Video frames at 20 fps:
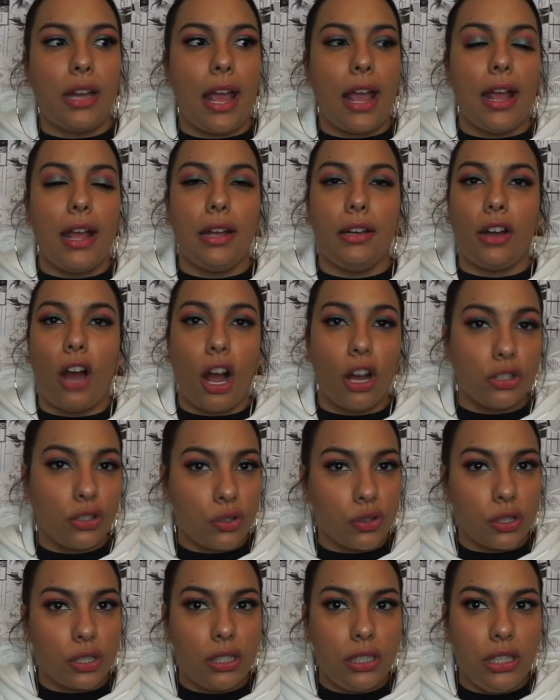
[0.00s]
and
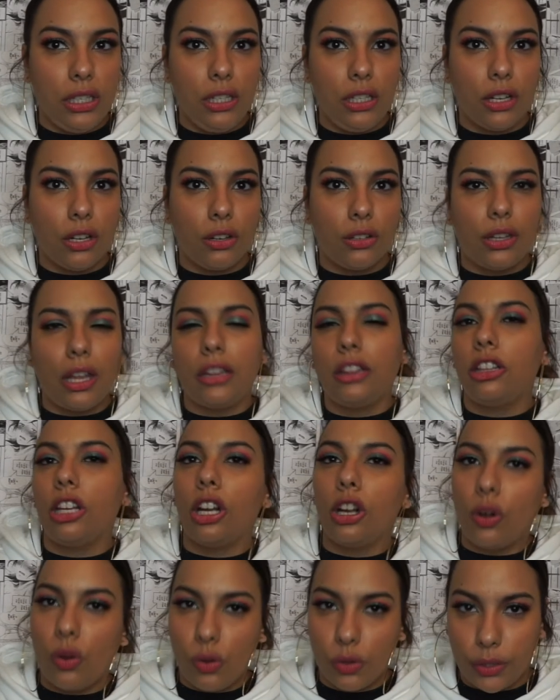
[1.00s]
Ashura Senior that
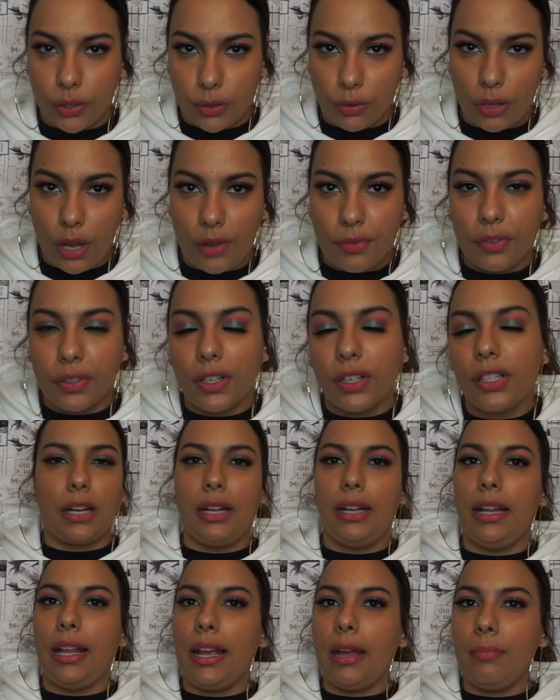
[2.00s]
they're also lovers.
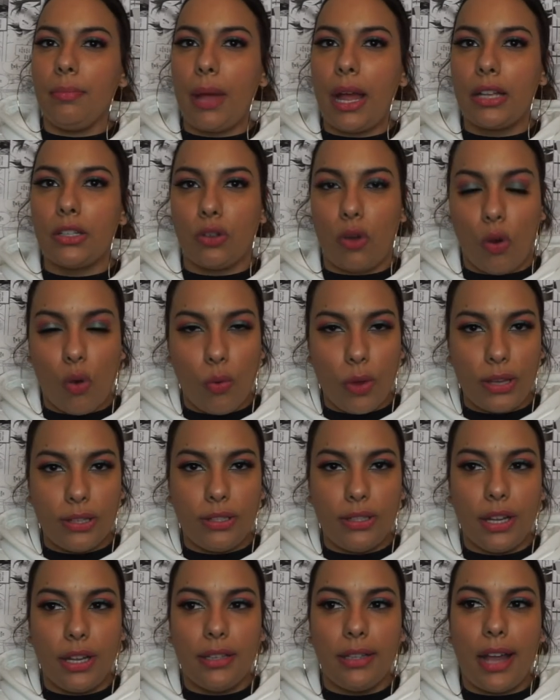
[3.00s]
Clamp has always
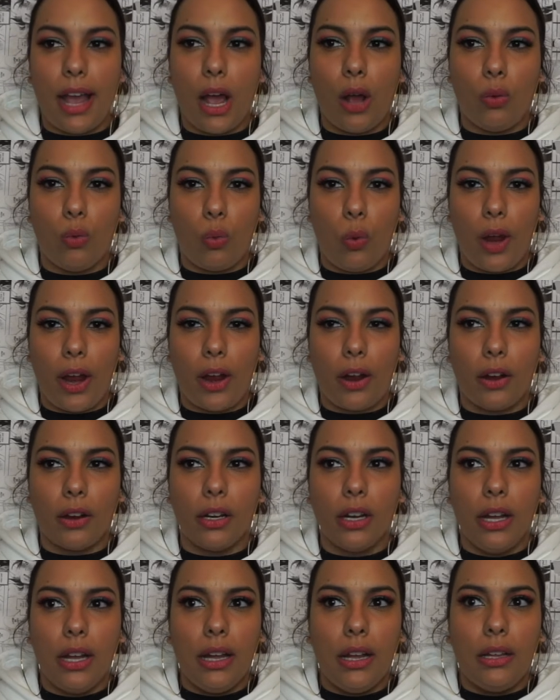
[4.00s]
done that
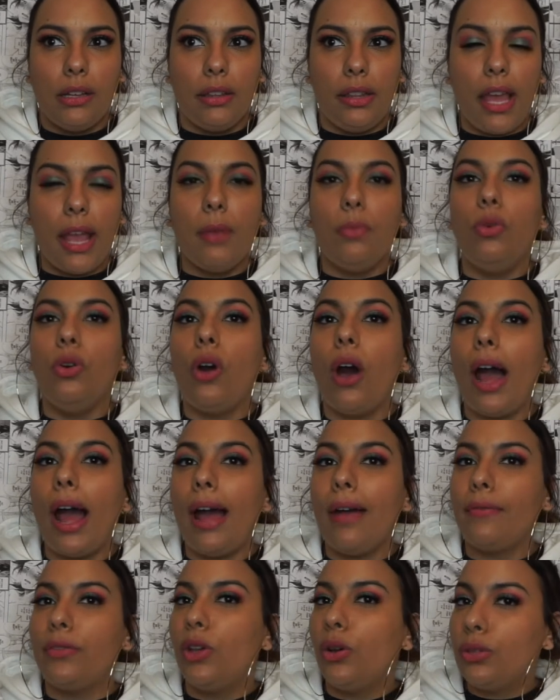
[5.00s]
where they will
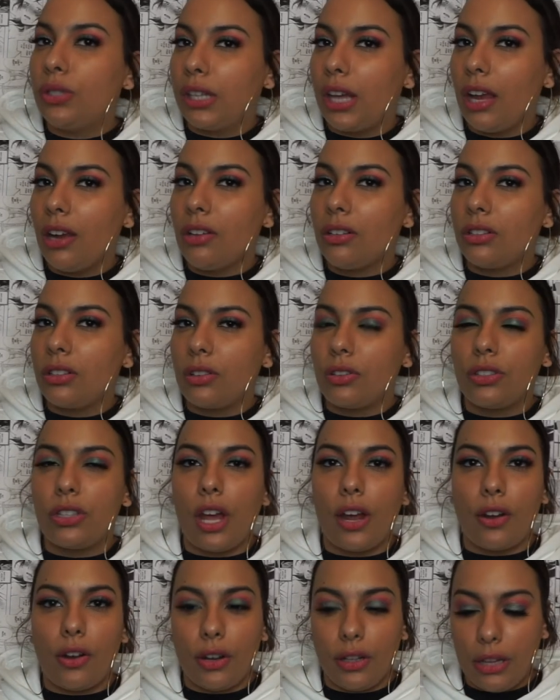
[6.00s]
have those characters
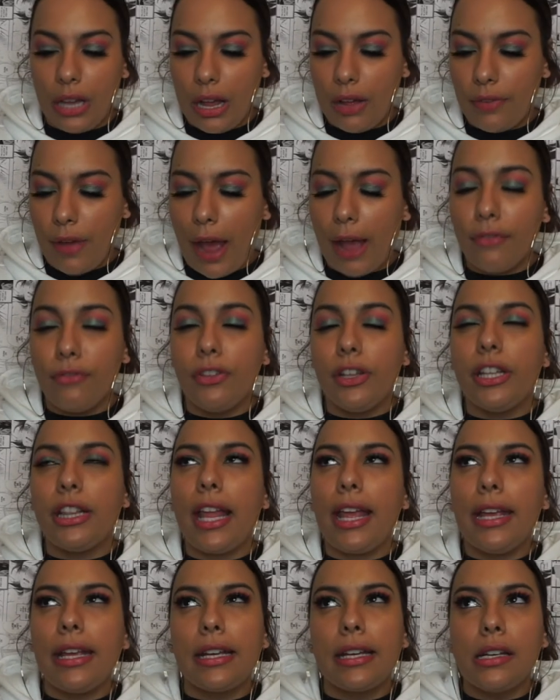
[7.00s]
that are in love. I feel
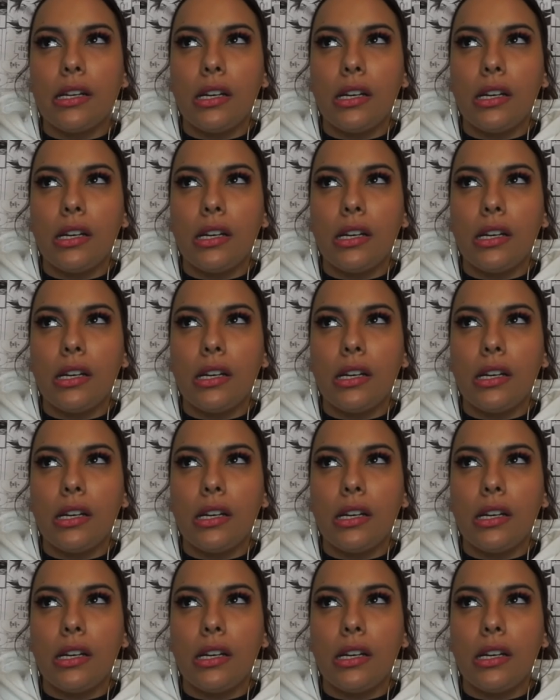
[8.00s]
like